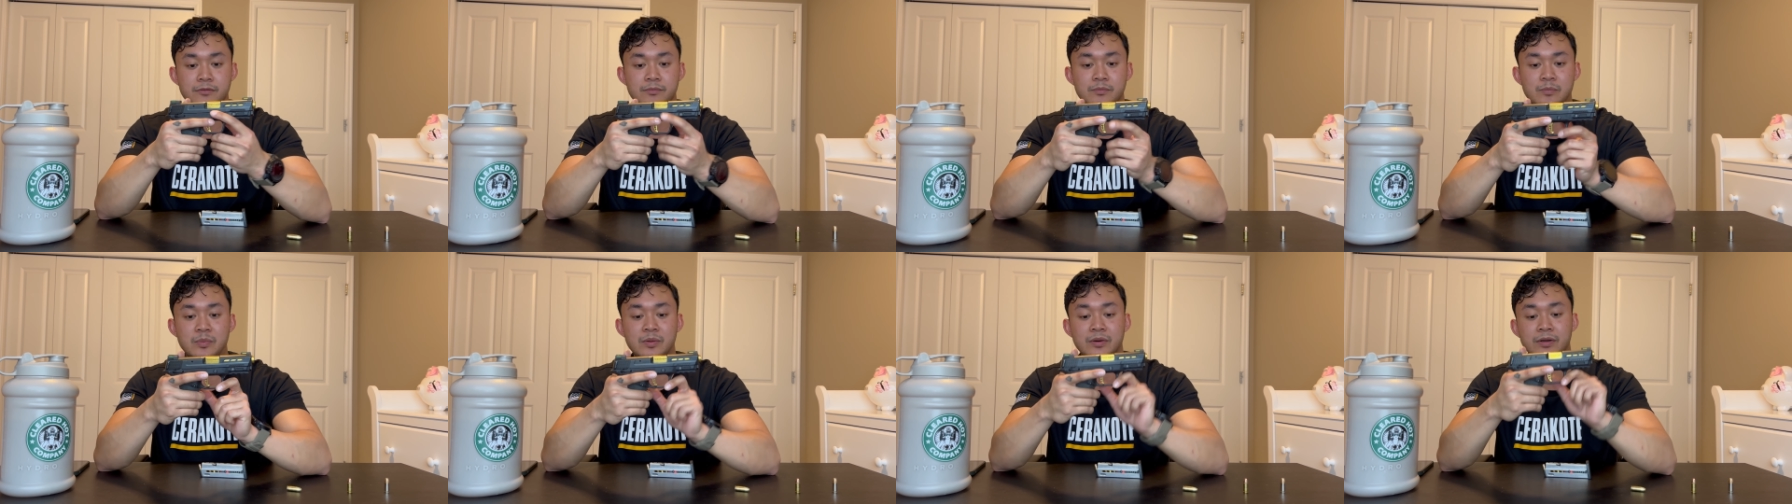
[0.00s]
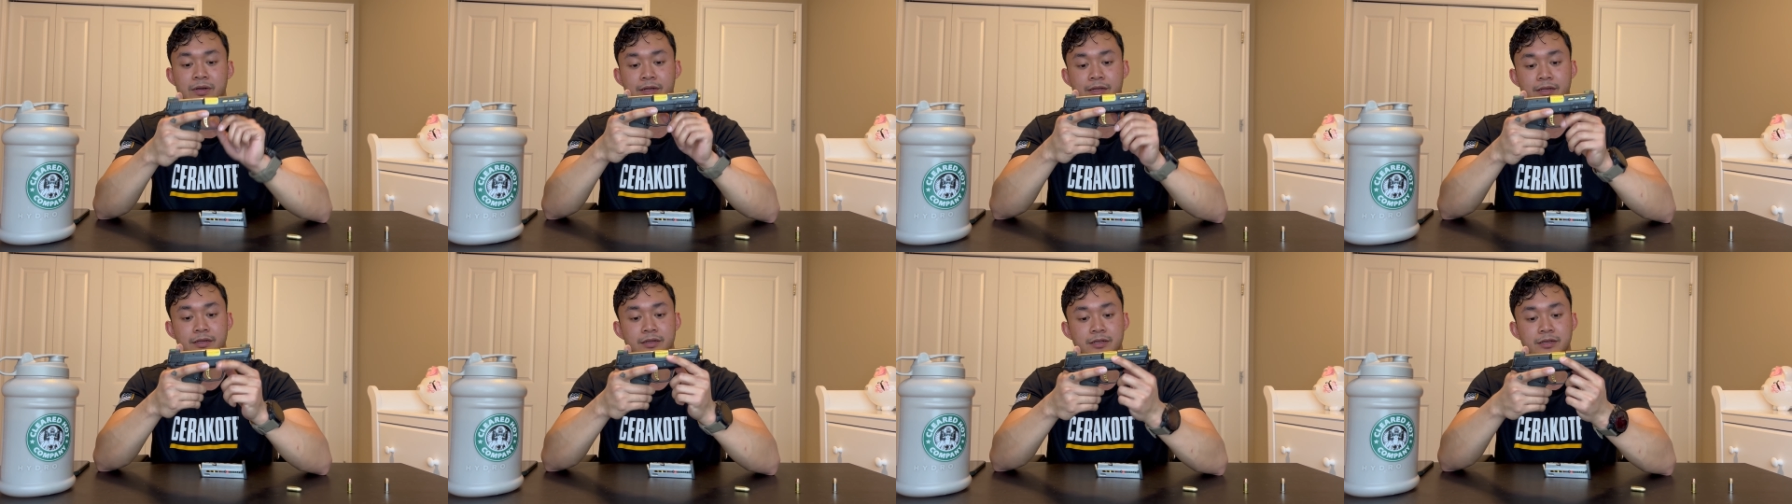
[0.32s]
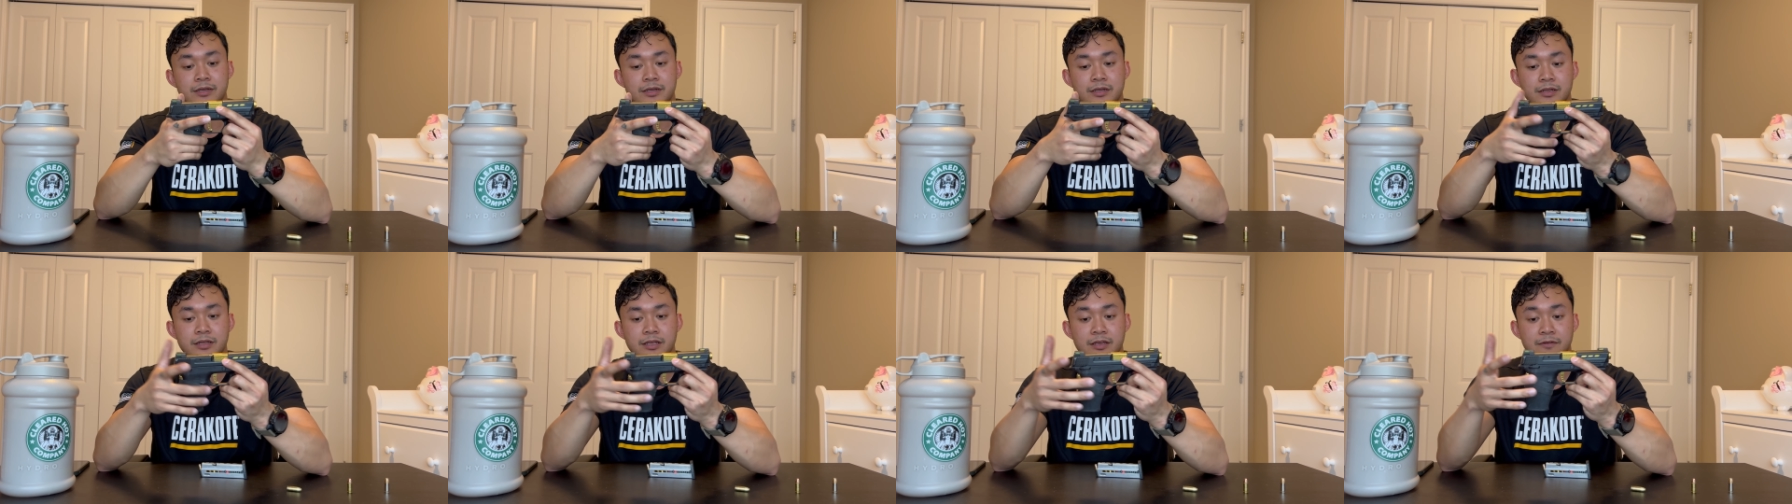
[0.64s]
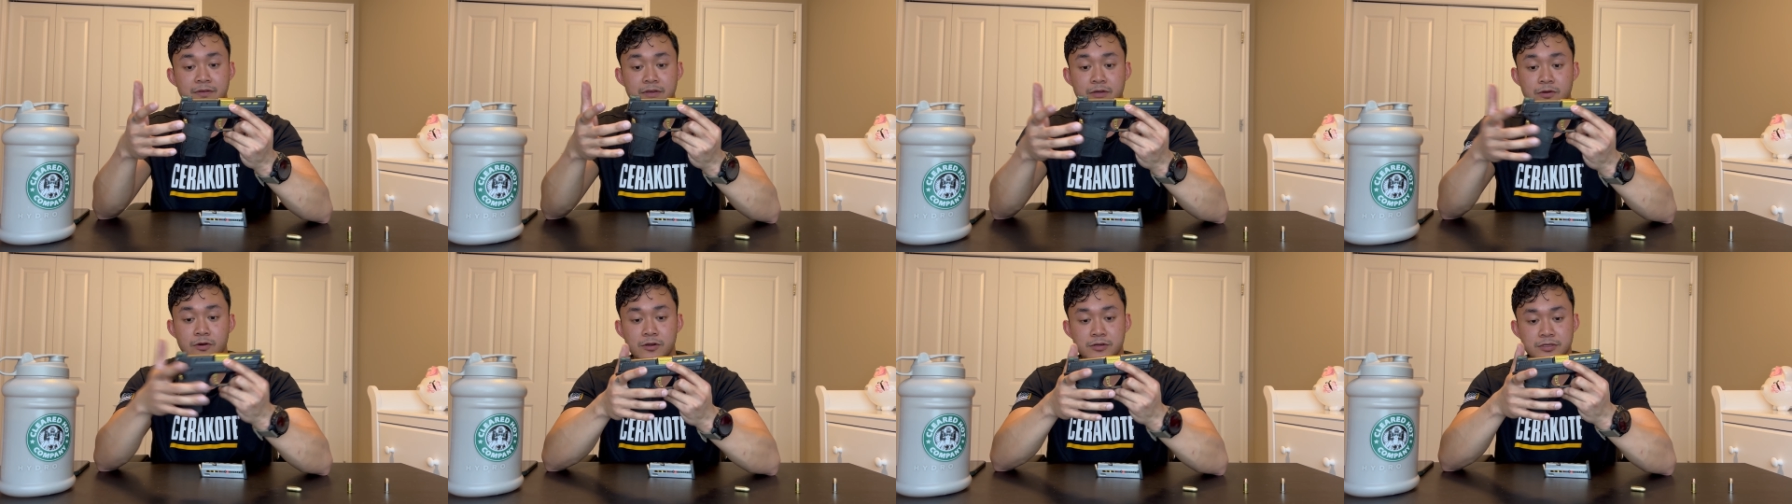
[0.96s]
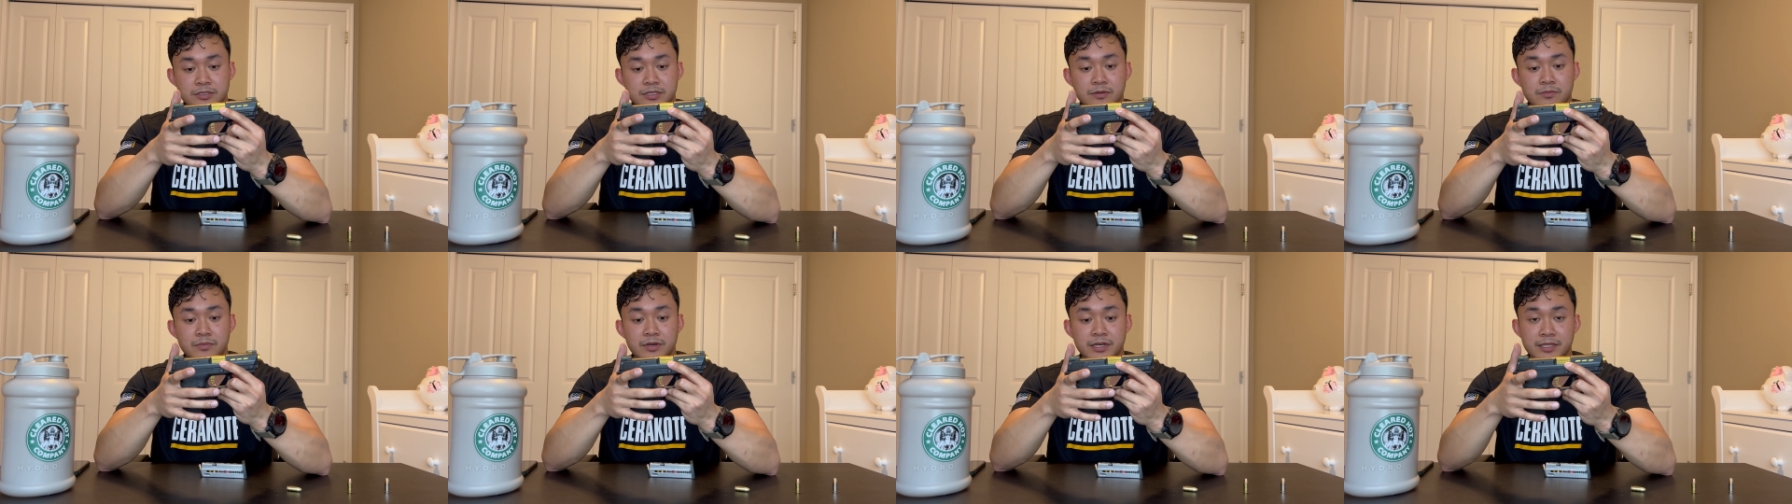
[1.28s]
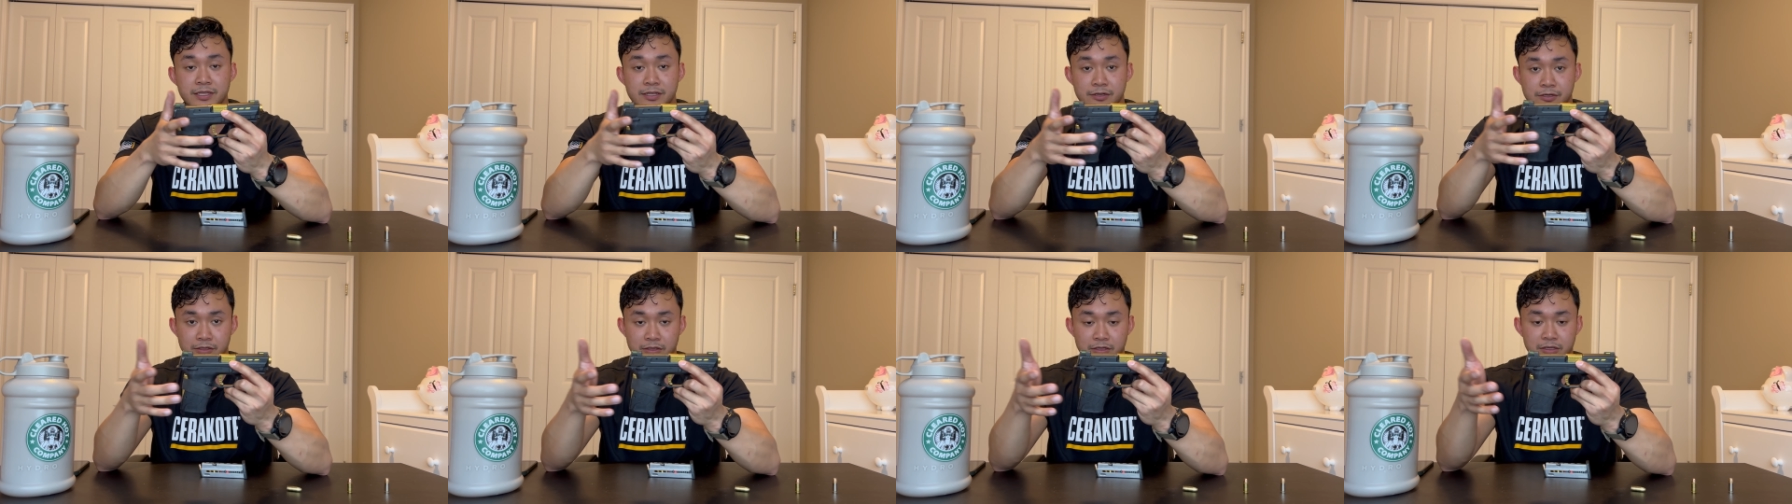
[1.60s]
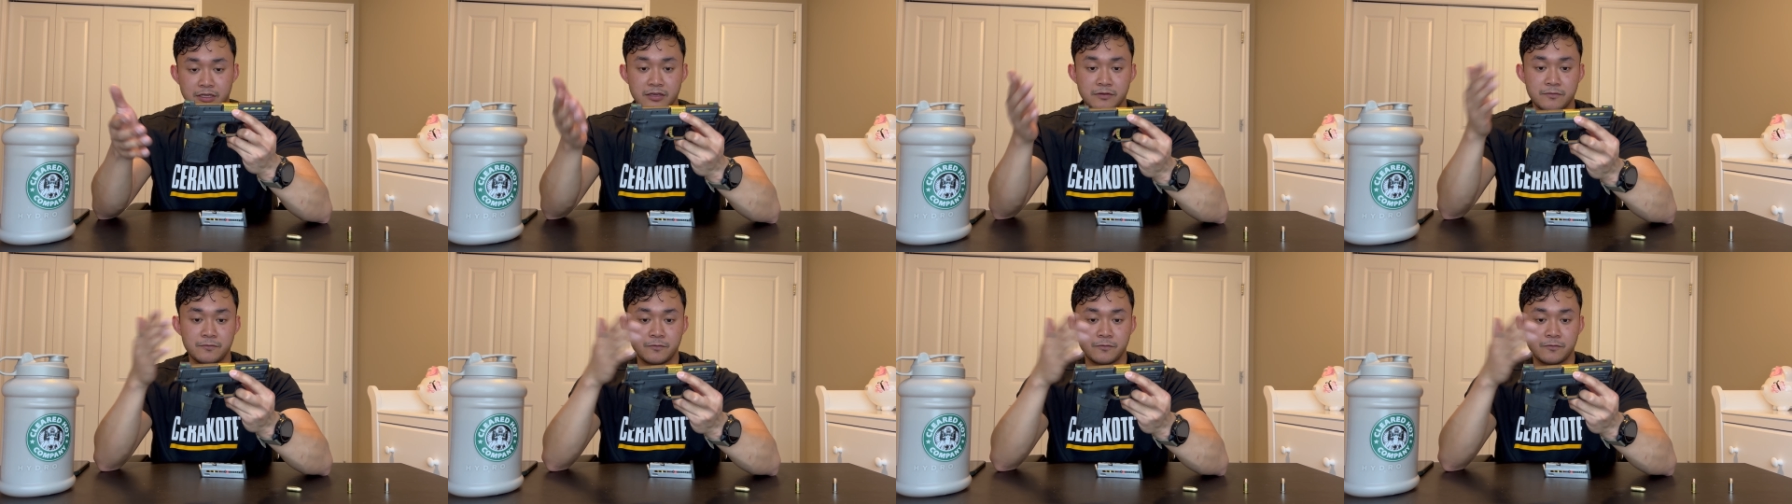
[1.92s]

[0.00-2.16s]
But if you are somebody that are looking